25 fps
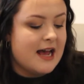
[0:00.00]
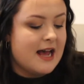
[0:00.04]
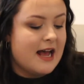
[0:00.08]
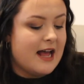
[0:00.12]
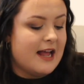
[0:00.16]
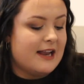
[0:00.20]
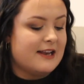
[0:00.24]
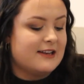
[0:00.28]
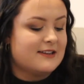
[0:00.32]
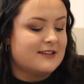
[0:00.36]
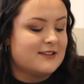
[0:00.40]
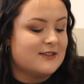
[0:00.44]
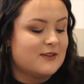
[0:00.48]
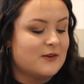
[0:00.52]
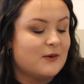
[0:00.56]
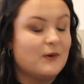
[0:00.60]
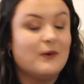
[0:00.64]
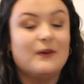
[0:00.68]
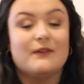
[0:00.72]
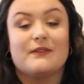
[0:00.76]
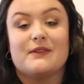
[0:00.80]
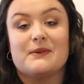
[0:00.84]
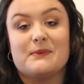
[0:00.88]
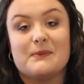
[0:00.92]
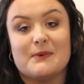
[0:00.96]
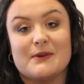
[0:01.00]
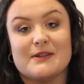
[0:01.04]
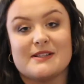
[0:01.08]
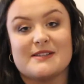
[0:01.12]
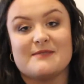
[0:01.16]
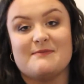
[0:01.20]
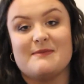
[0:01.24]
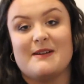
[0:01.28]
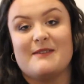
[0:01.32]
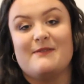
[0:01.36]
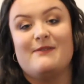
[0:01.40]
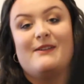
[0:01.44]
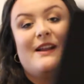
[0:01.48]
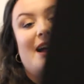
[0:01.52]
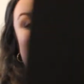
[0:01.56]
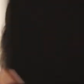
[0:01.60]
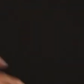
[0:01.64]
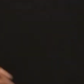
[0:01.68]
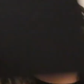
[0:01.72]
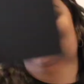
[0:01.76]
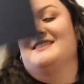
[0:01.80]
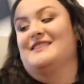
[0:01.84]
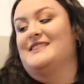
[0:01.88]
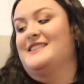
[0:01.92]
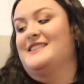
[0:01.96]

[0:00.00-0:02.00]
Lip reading: And all of the walls of my flat are still